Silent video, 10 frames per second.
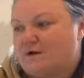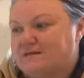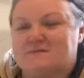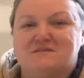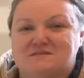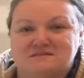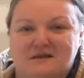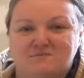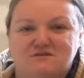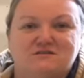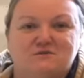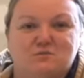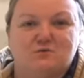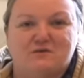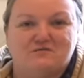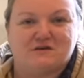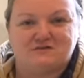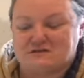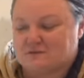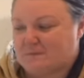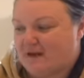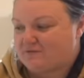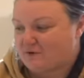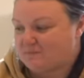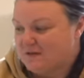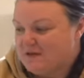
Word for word: want to keep it the same just because we're refreshing the bathroom.